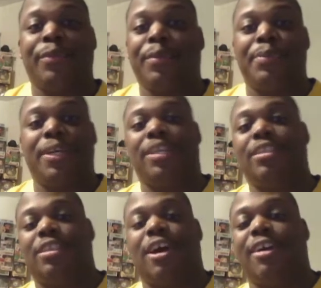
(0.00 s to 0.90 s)
we will be
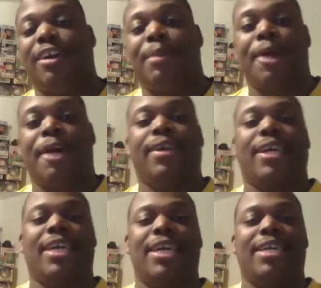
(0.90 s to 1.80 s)
talking about
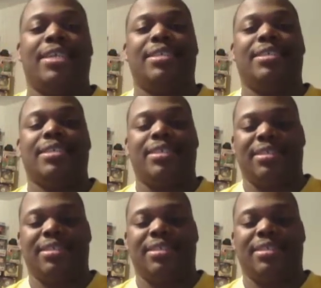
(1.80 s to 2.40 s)
is.